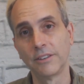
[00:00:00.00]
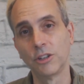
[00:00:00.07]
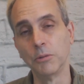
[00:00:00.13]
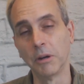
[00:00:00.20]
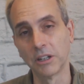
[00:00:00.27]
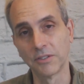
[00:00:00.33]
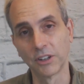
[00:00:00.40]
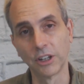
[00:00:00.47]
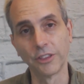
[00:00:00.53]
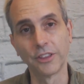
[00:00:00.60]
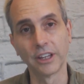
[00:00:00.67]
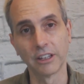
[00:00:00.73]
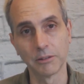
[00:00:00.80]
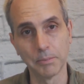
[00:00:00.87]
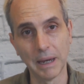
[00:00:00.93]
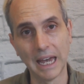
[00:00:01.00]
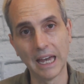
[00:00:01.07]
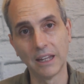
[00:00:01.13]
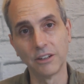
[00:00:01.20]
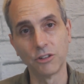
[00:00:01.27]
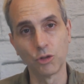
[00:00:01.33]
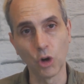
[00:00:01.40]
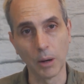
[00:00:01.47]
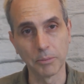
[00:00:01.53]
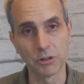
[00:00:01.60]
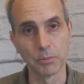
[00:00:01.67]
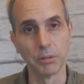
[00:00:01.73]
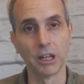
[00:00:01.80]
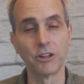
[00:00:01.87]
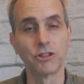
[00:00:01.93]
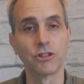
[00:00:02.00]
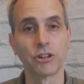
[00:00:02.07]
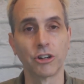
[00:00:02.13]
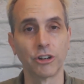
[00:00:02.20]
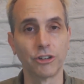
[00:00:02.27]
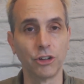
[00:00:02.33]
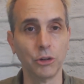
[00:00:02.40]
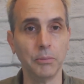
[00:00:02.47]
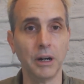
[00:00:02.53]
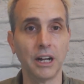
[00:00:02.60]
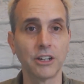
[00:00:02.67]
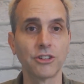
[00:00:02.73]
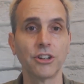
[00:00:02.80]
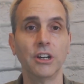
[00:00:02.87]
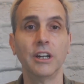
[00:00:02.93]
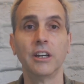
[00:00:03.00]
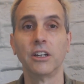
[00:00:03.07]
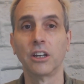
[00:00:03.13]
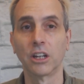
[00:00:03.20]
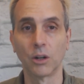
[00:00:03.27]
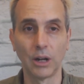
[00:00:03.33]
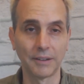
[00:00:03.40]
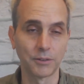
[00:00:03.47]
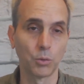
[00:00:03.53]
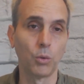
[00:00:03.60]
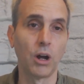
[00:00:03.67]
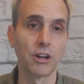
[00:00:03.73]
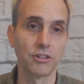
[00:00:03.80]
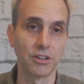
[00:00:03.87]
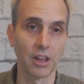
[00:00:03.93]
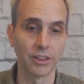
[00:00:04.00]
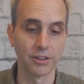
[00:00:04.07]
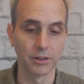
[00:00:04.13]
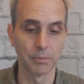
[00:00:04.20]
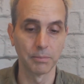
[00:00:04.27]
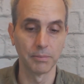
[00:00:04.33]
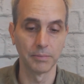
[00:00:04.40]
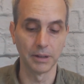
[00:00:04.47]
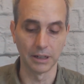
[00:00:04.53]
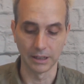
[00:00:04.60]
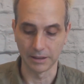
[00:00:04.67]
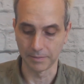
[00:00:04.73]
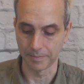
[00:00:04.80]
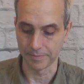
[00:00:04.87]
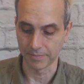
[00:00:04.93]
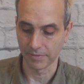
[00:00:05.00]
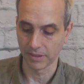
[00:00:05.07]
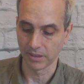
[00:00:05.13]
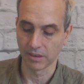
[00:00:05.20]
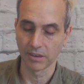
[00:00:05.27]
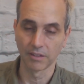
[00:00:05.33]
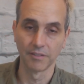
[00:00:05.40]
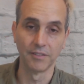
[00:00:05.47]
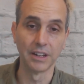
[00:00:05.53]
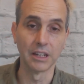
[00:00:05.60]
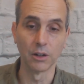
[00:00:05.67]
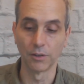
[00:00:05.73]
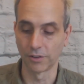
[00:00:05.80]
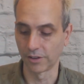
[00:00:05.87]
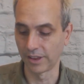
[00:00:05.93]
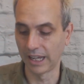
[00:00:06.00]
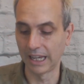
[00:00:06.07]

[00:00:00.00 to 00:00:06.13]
Too much of a good thing is bad. Drops your blood sugar too much. You're gonna have to watch the other um, video for